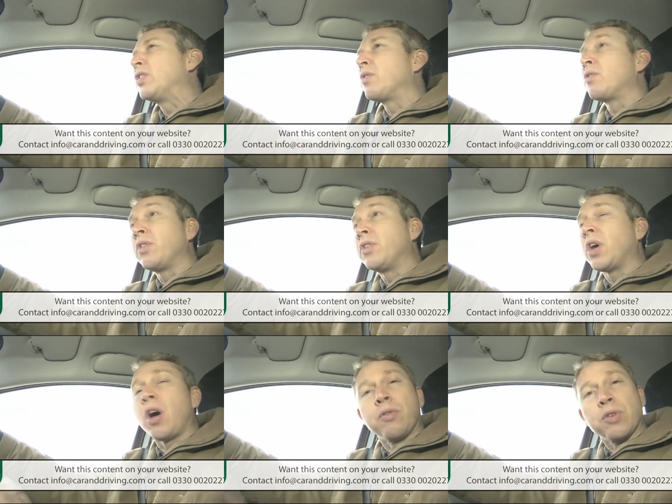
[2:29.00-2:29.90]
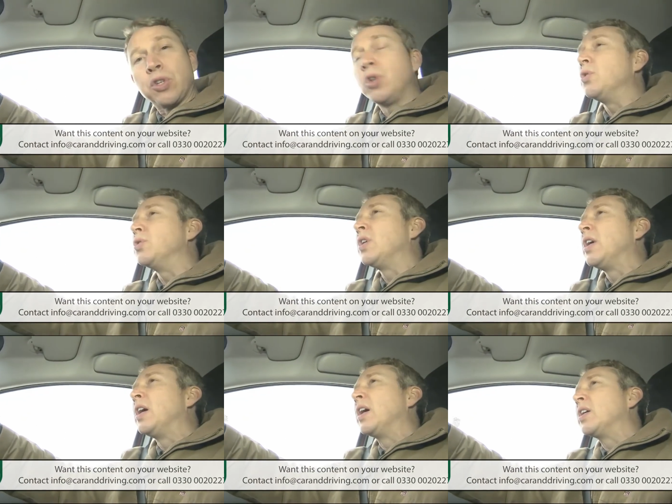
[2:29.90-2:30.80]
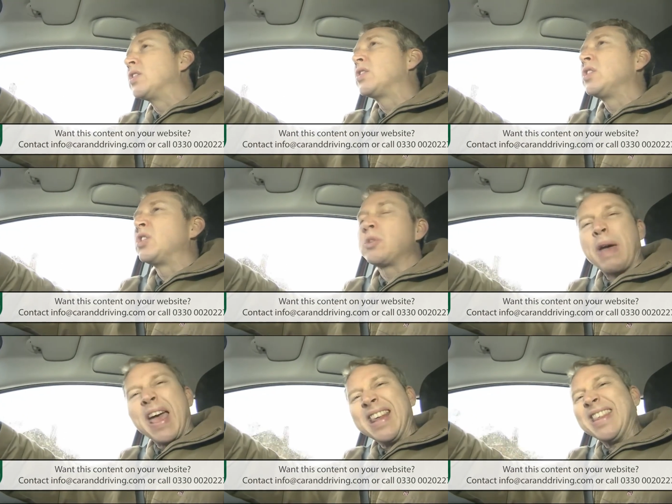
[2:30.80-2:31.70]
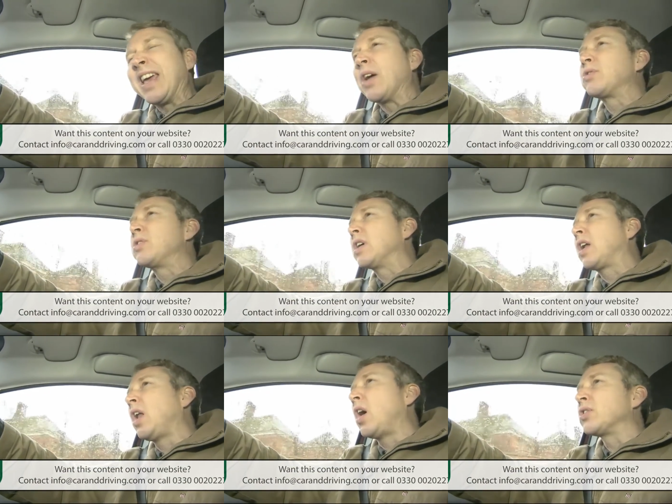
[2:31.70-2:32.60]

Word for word: that are, that are, as good as just about anything else in the class,